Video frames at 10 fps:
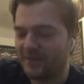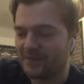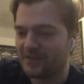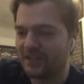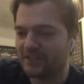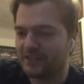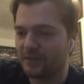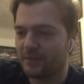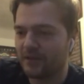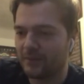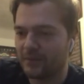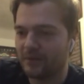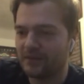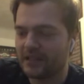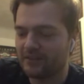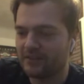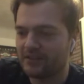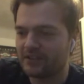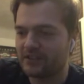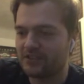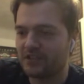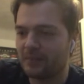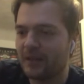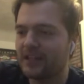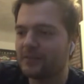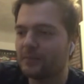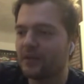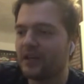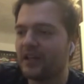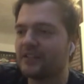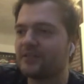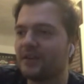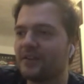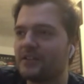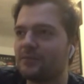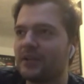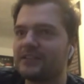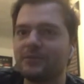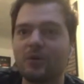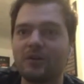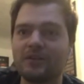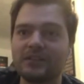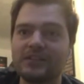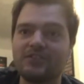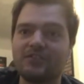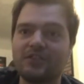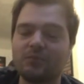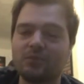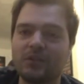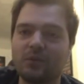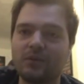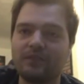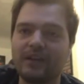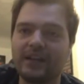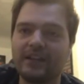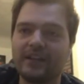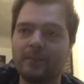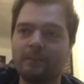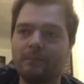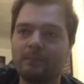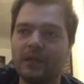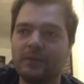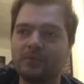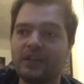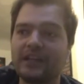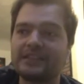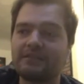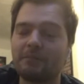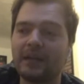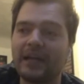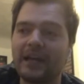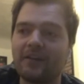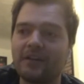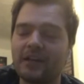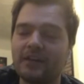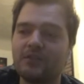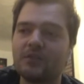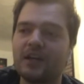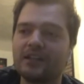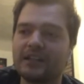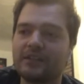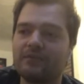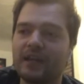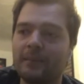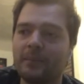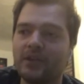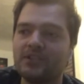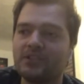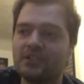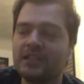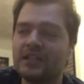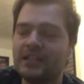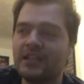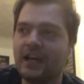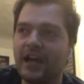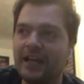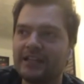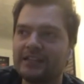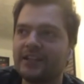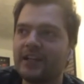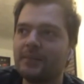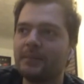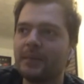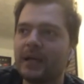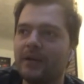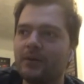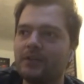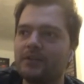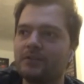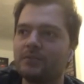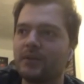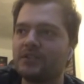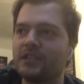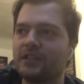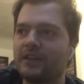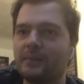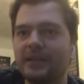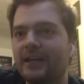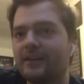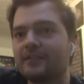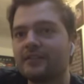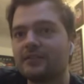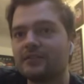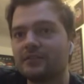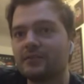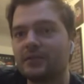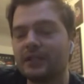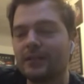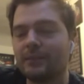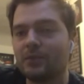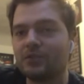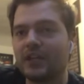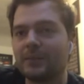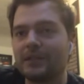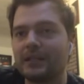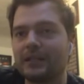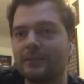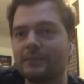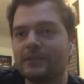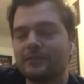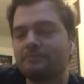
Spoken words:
Chelsea Football Club with whatever decision they make, but it's a very depressing one considering, you know, we fired our greatest ever player, and if you can't give that person any time, how are you supposed to give anybody else more time at the club? So.